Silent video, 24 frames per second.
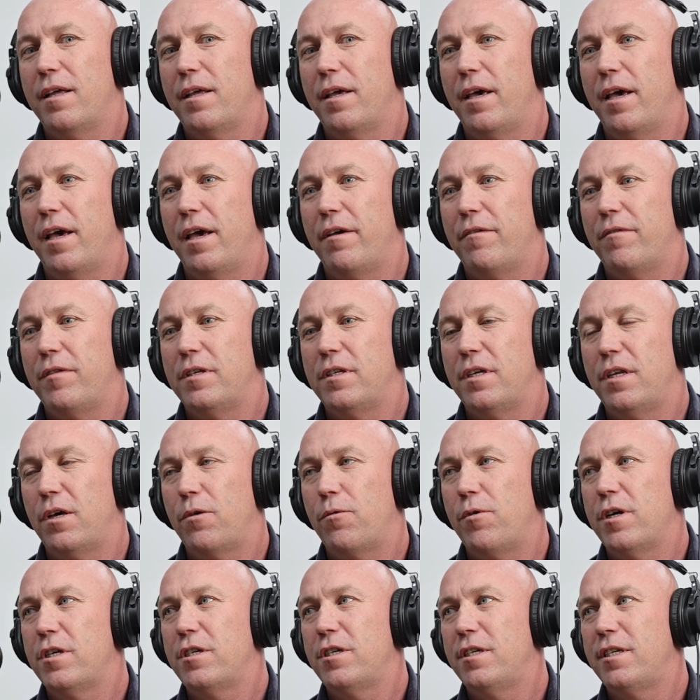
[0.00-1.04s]
If there's any
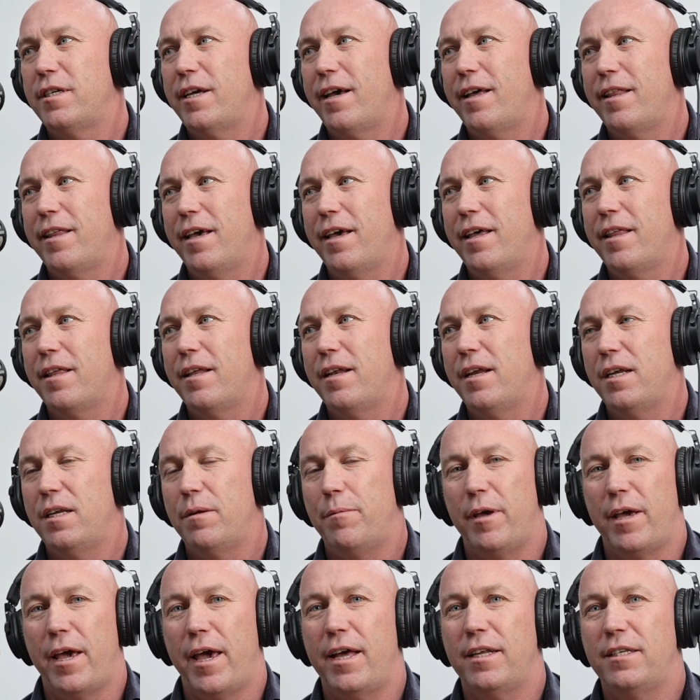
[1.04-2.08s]
questions out there that need to
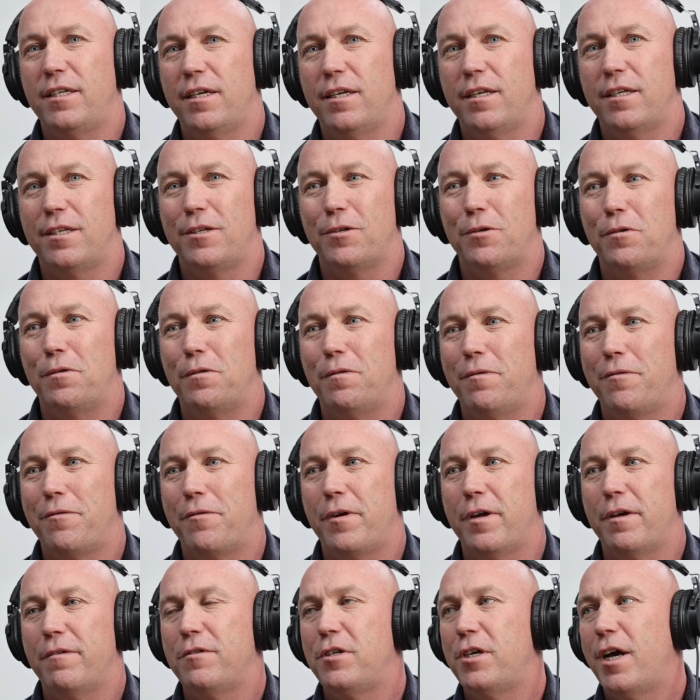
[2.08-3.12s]
be answered, it's all
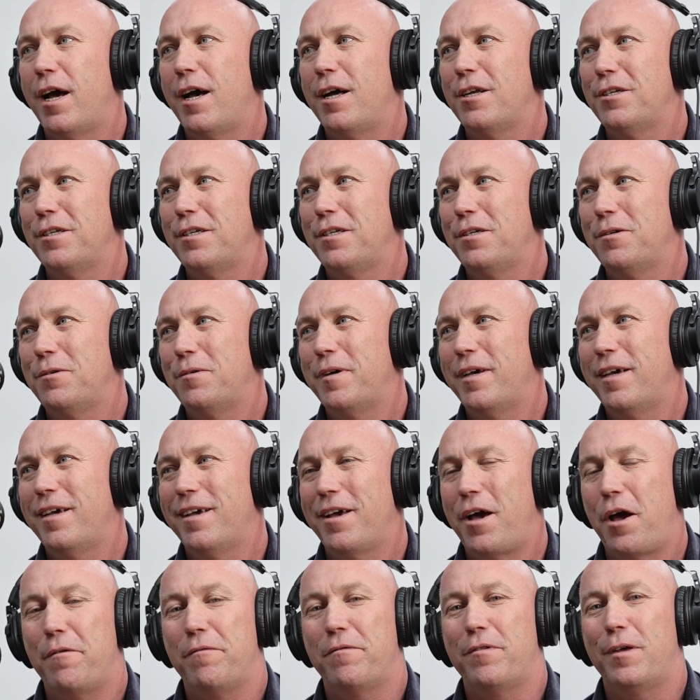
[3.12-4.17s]
free of charge until we
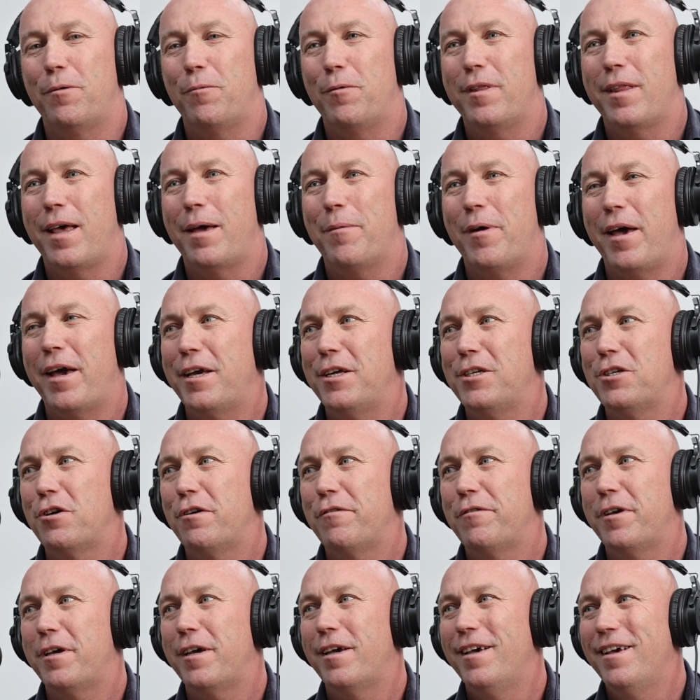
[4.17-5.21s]
hopefully win that package off you.